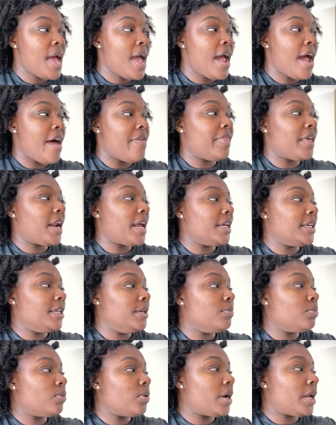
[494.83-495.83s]
And then I
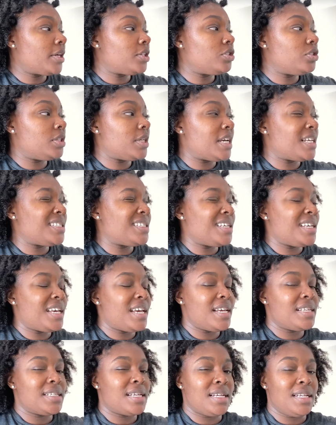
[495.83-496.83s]
keep one extra desk in
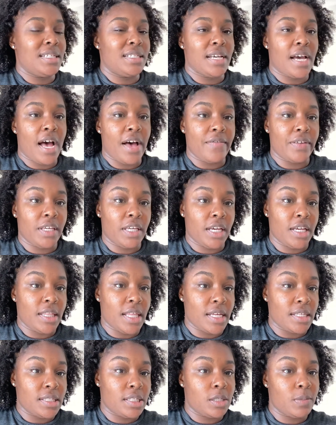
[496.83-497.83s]
case I need to have a kid
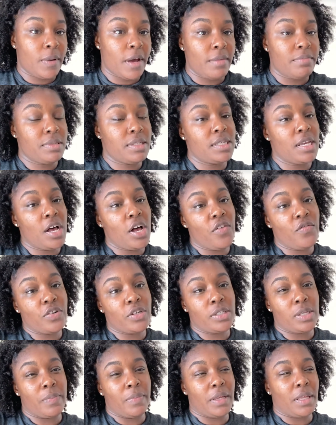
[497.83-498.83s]
that sits by himself or
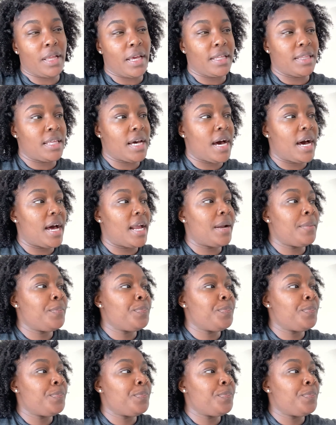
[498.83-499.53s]
something like that.